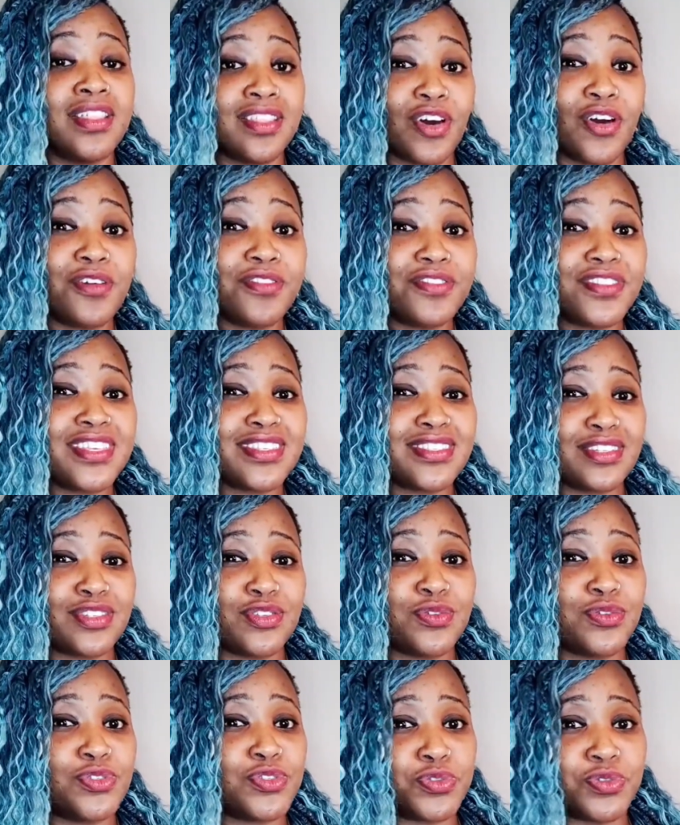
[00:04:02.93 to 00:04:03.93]
All these are
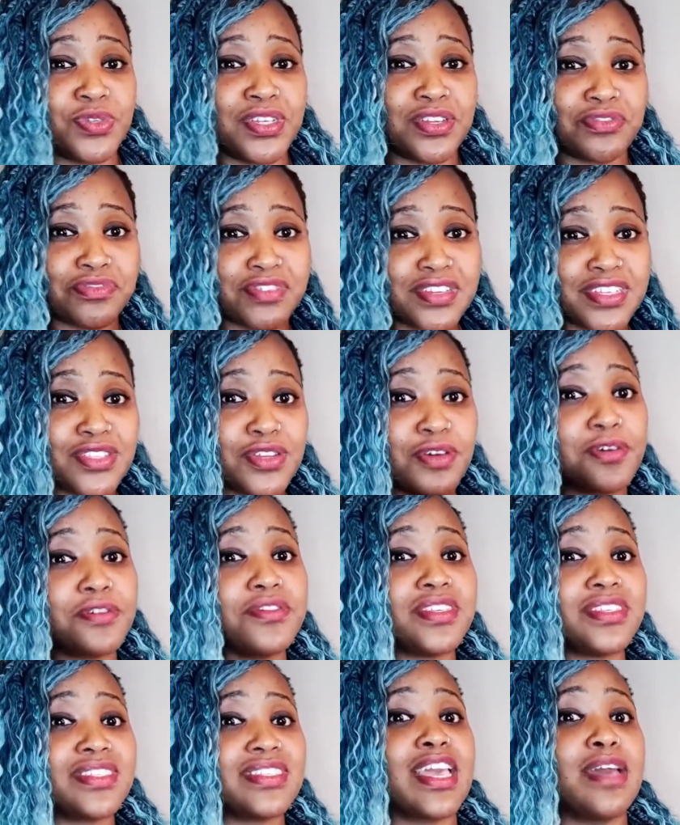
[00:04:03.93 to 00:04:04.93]
known to increase all
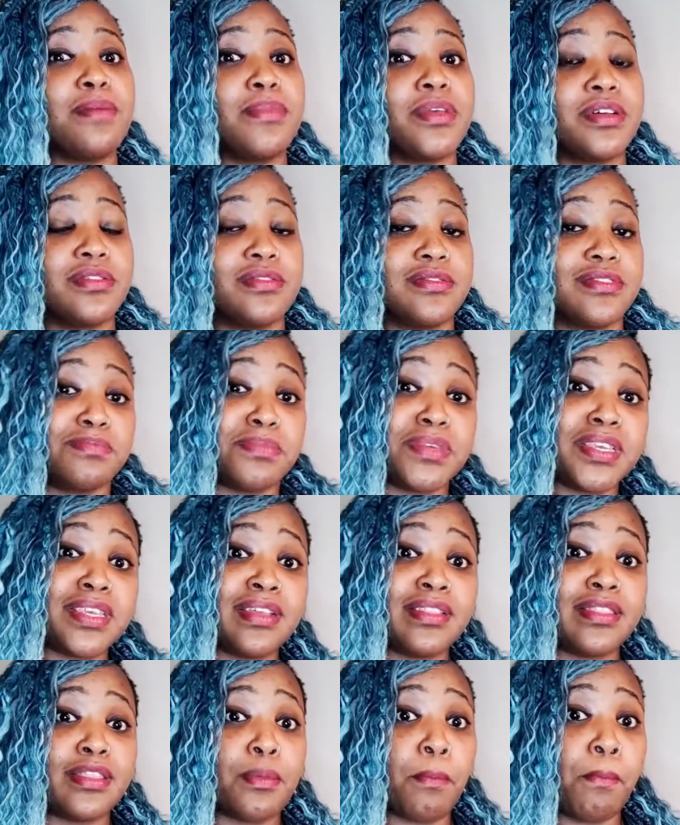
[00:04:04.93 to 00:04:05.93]
these chemicals,
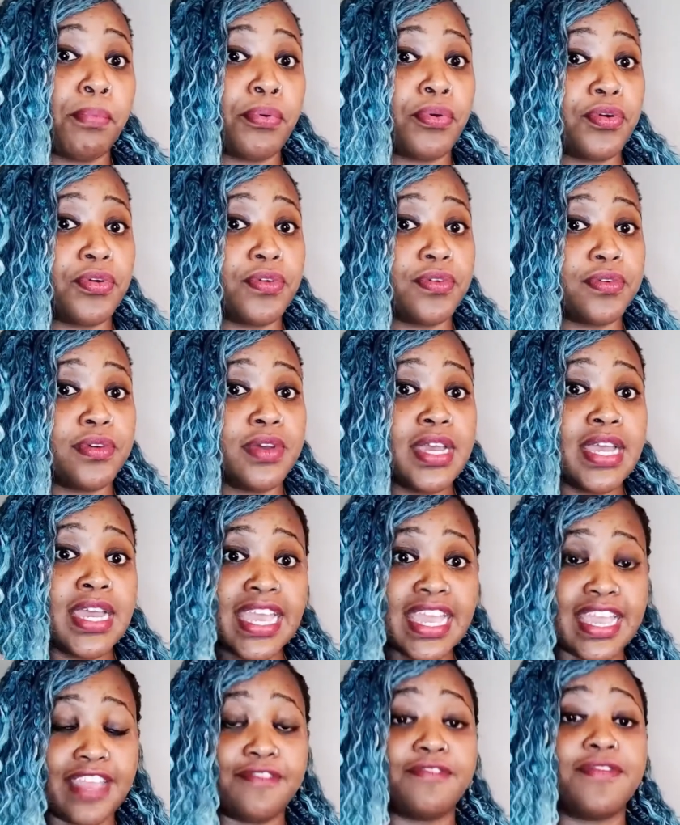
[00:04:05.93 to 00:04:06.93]
making them
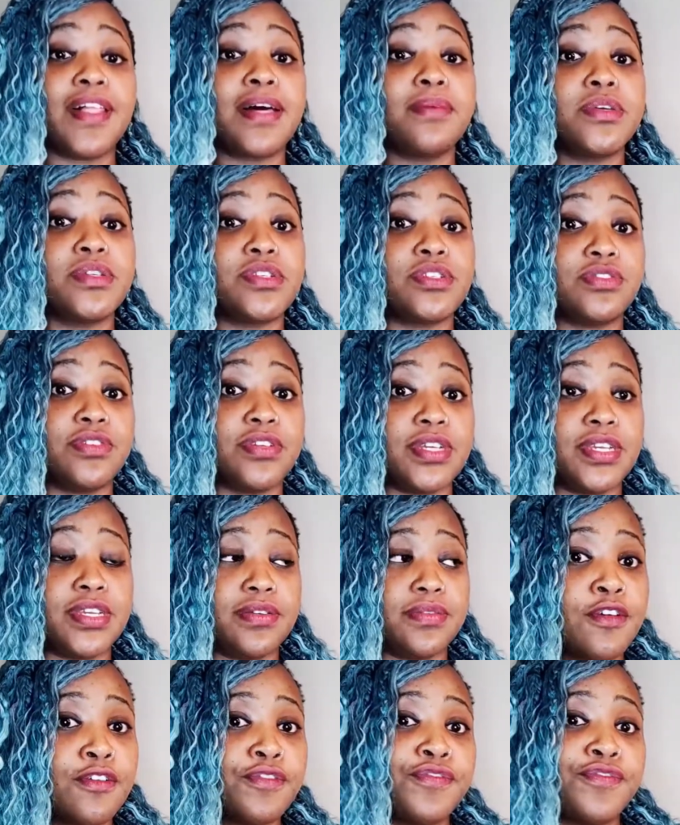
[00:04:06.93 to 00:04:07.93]
pro-inflammatory.
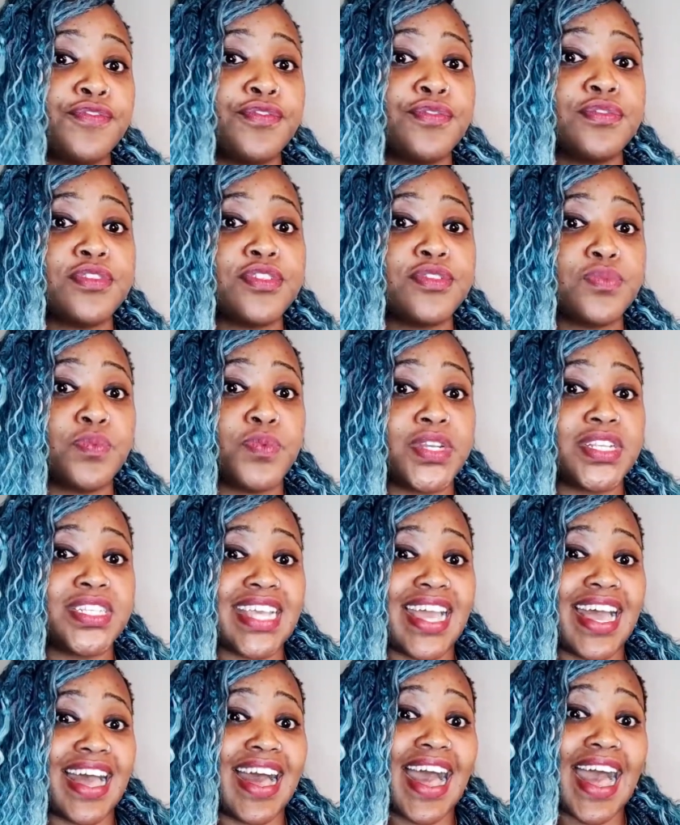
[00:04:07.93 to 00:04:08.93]
Foods which
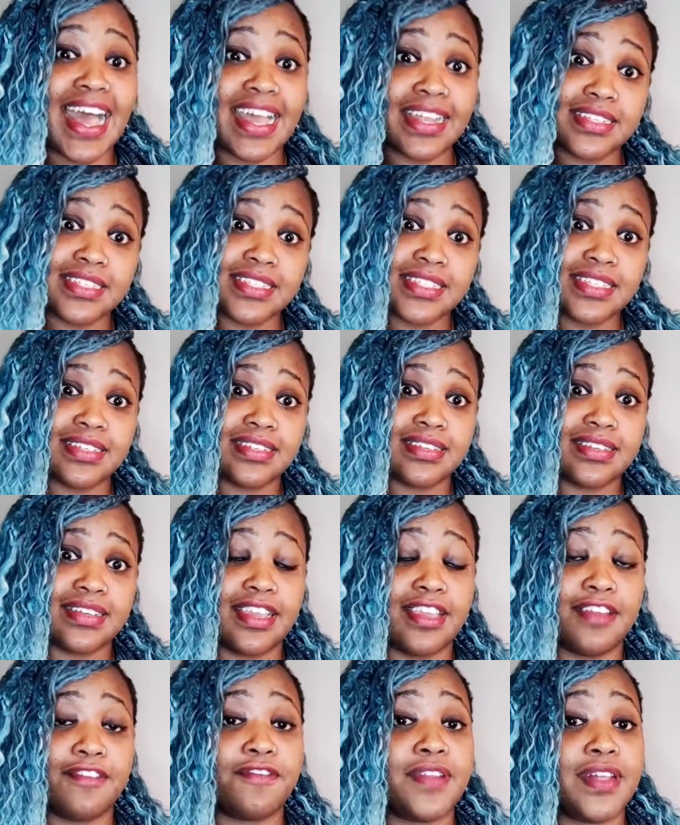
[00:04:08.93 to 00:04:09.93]
are
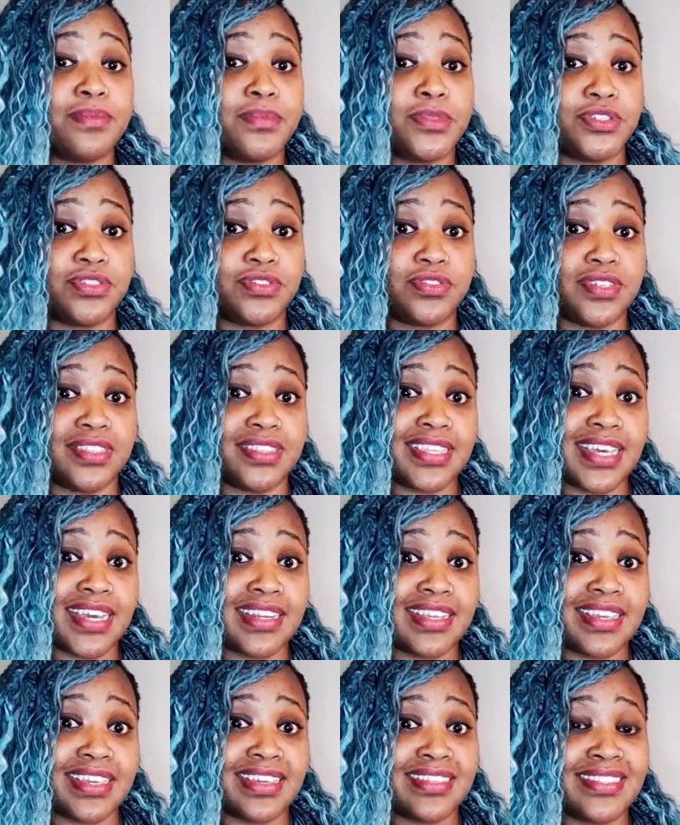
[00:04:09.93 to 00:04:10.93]
anti-inflammatory, that
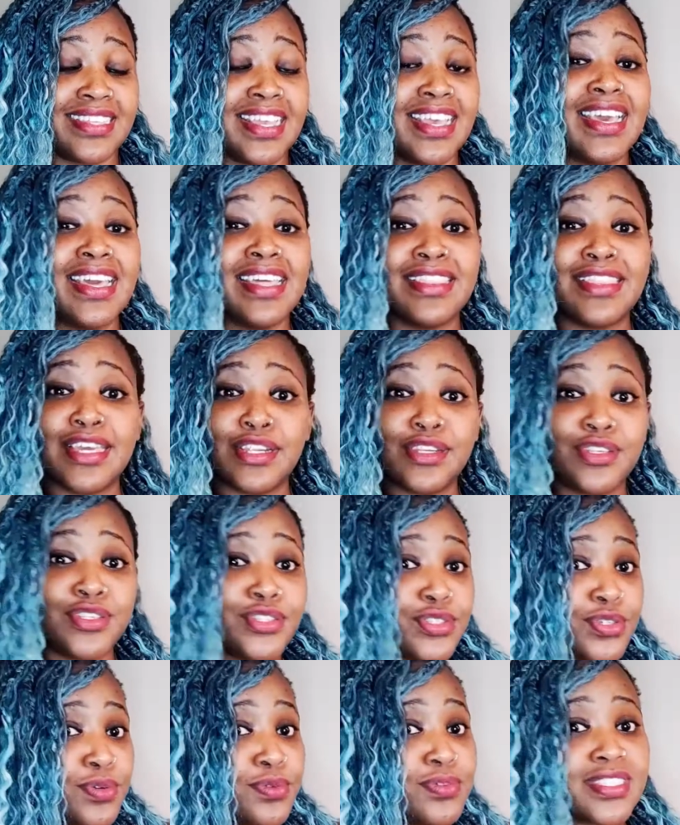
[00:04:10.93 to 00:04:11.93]
is, they
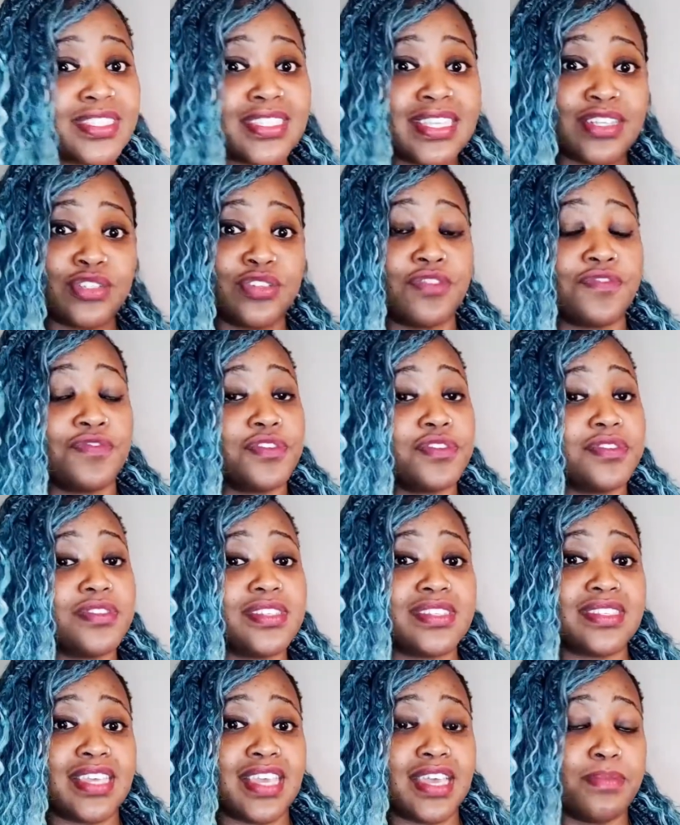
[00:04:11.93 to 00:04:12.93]
don't set off all
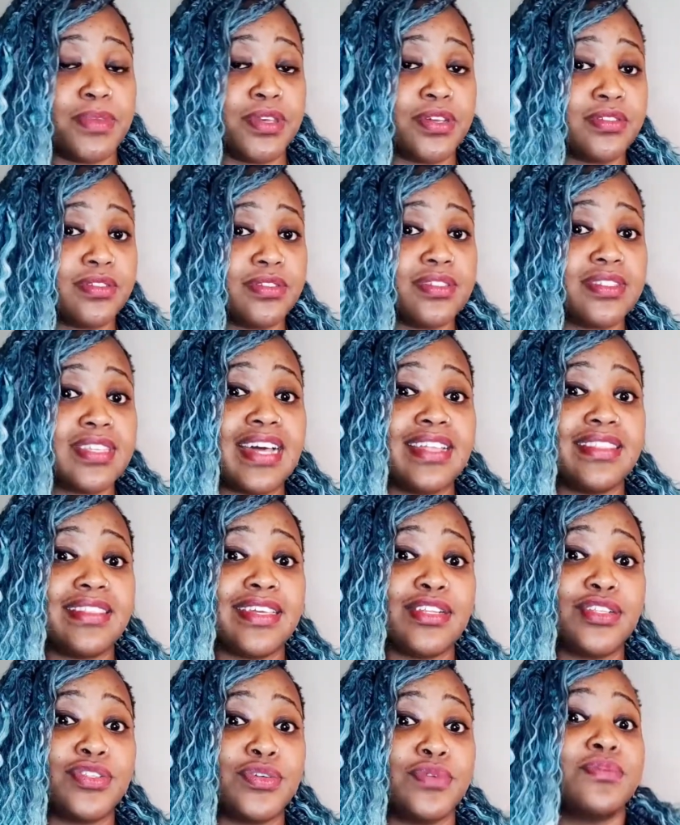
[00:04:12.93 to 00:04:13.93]
these chemicals and
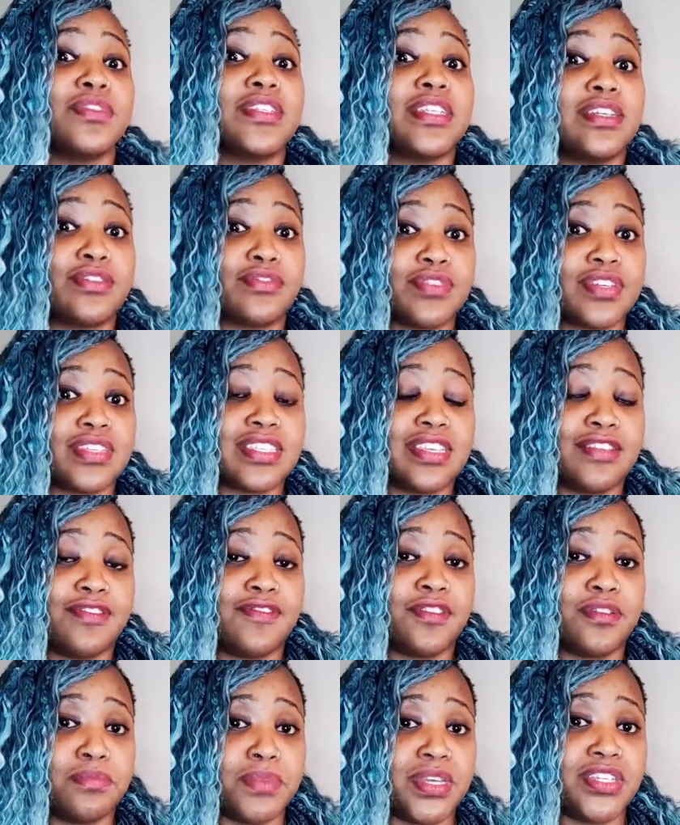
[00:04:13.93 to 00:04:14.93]
they don't increase
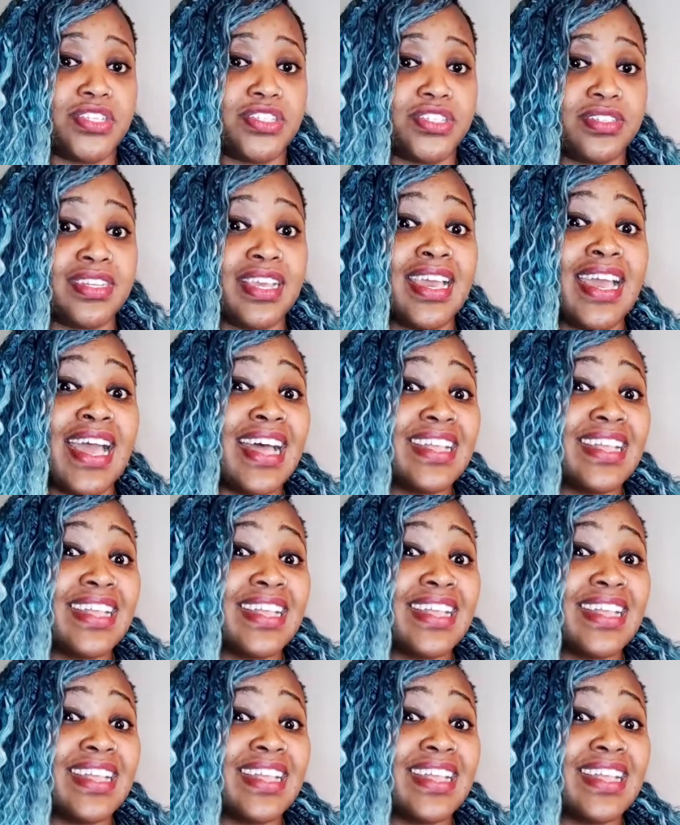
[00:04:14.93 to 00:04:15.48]
inflammation.